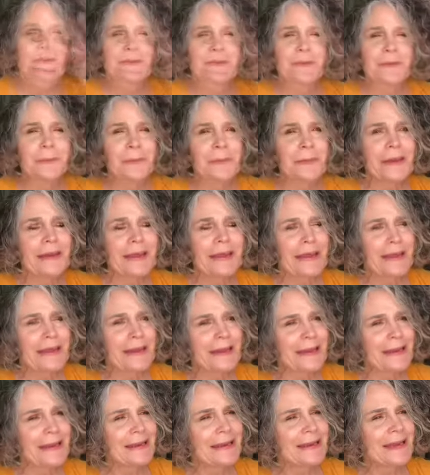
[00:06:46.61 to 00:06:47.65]
The
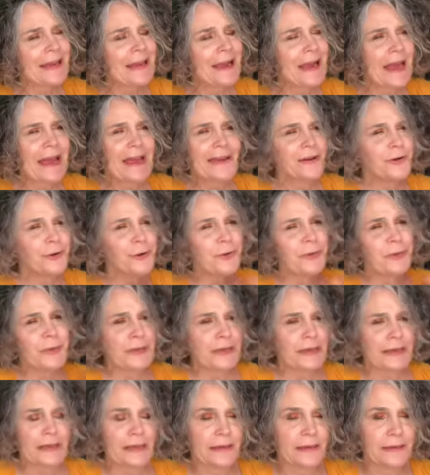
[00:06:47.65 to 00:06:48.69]
beginning, I
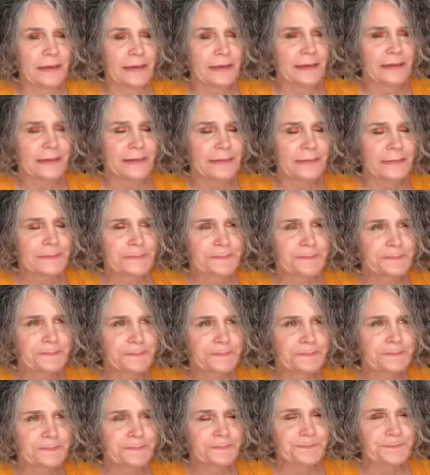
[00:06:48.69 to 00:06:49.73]
don't get,
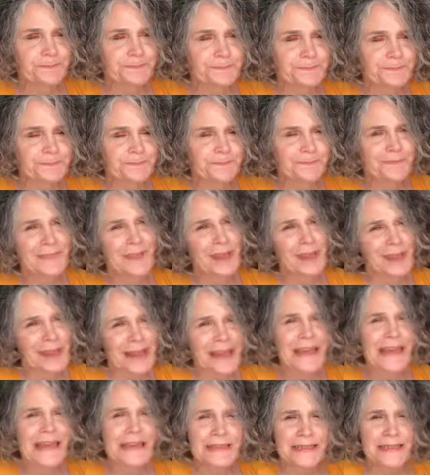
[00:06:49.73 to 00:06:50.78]
well,
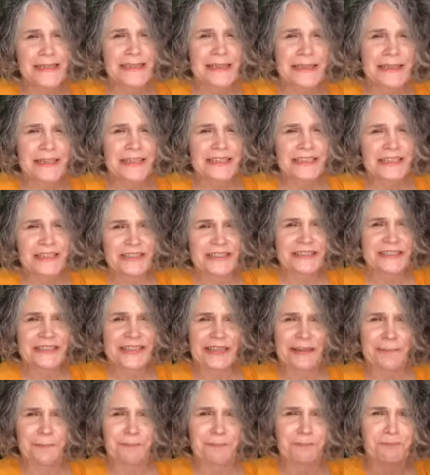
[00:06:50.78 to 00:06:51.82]
I guess I get just
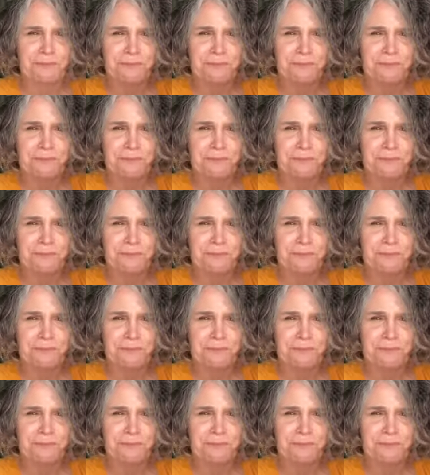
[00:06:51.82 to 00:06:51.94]
a,